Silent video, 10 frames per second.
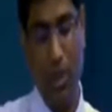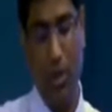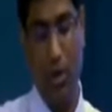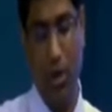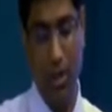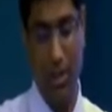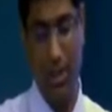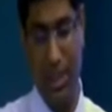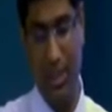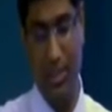So all
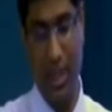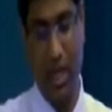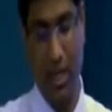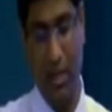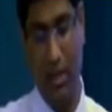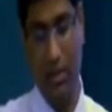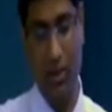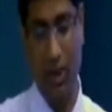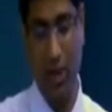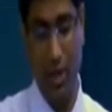these things are
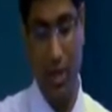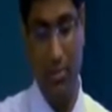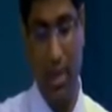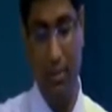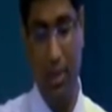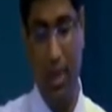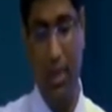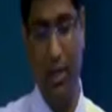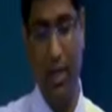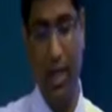going on in my
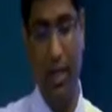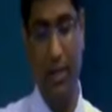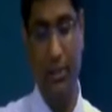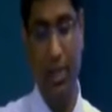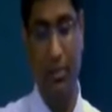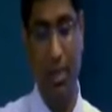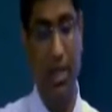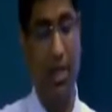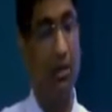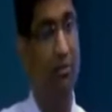mind, and some
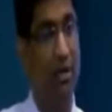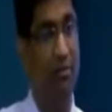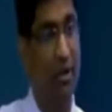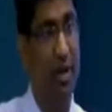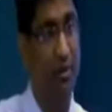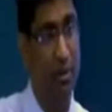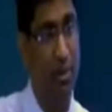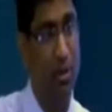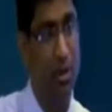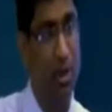that are very
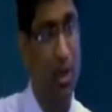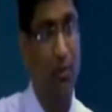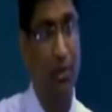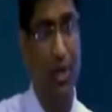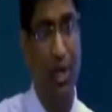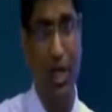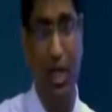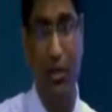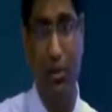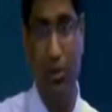favorable with
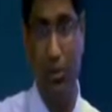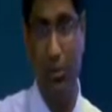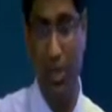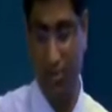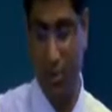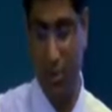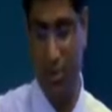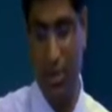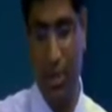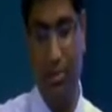regard to response
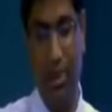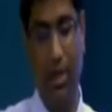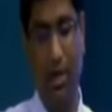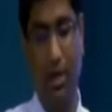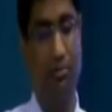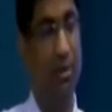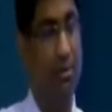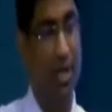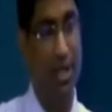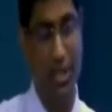to therapy are
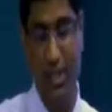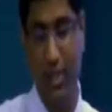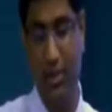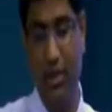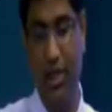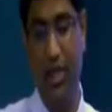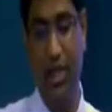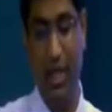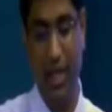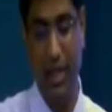female gender,
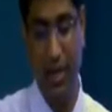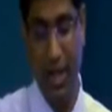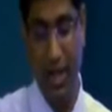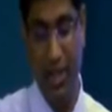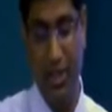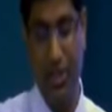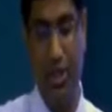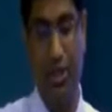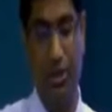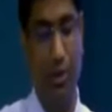younger age,
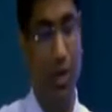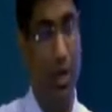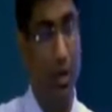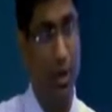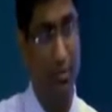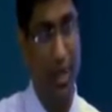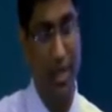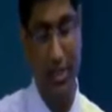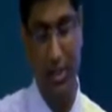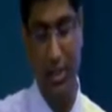no
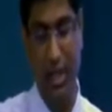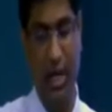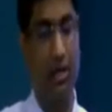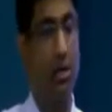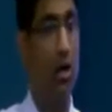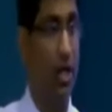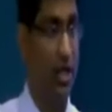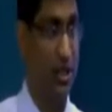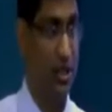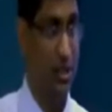co-infection, and
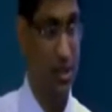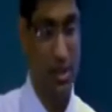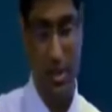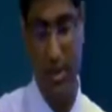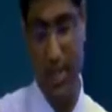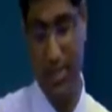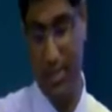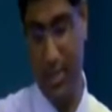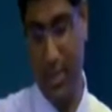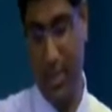Caucasian
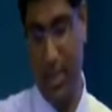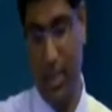race.